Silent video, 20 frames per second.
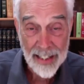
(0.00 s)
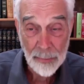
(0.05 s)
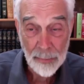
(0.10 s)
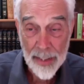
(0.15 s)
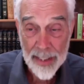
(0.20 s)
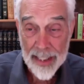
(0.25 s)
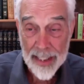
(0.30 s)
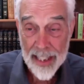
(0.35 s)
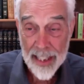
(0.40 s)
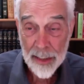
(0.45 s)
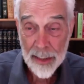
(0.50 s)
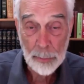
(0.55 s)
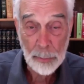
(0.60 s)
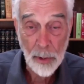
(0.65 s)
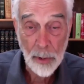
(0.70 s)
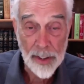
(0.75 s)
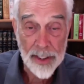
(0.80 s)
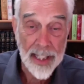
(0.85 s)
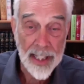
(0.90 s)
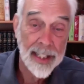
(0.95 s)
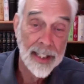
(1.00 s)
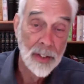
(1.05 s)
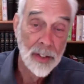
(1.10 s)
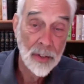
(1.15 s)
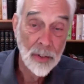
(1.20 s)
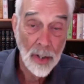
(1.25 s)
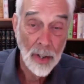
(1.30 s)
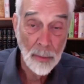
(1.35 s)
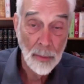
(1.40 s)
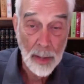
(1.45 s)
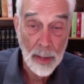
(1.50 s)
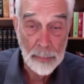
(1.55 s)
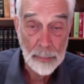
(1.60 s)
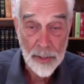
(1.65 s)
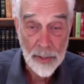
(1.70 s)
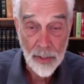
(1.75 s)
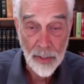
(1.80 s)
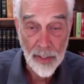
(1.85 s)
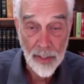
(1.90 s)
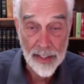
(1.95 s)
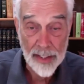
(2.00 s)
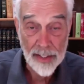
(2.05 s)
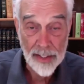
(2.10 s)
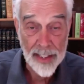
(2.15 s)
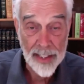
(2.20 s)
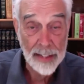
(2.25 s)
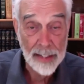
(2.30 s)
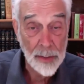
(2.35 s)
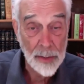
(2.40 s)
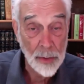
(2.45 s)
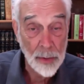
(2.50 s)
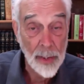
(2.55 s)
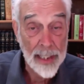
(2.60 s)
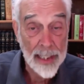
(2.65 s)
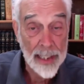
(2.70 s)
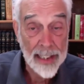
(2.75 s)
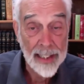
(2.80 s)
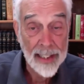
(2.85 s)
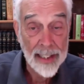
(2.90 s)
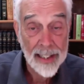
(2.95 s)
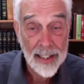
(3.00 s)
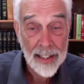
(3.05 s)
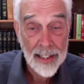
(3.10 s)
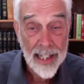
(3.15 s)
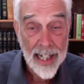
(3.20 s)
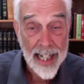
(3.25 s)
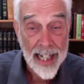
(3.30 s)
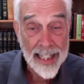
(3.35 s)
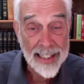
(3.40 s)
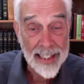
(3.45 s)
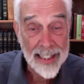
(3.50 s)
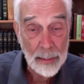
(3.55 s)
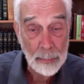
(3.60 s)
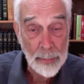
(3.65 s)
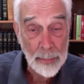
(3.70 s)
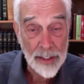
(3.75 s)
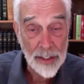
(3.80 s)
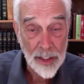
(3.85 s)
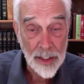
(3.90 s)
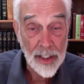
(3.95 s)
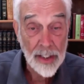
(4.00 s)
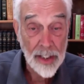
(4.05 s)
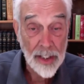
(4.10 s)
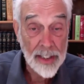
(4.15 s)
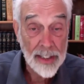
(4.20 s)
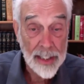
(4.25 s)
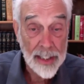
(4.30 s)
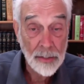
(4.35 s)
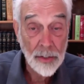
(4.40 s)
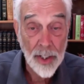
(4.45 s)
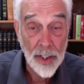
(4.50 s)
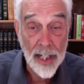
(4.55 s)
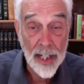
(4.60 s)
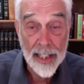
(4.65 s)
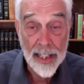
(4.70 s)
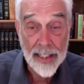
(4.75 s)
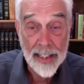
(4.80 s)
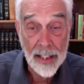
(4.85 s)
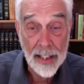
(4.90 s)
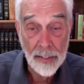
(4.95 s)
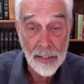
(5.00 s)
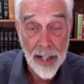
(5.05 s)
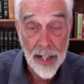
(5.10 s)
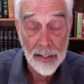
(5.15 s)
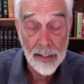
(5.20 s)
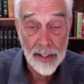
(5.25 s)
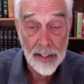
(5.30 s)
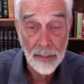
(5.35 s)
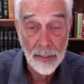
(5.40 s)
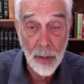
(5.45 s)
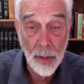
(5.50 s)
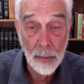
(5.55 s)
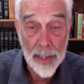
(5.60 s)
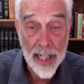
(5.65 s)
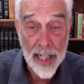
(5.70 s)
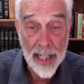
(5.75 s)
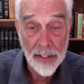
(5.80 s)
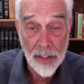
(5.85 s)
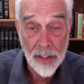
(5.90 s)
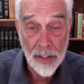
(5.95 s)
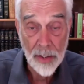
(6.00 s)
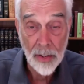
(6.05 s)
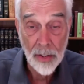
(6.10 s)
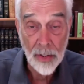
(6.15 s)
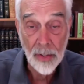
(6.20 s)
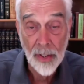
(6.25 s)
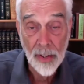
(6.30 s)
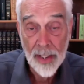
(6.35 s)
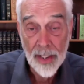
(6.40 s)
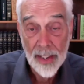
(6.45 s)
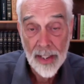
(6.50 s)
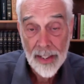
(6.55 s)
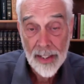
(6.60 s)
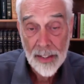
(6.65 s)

And then we could export that into our repertory. So that was really handy, but it just gives you an idea of what we had to do.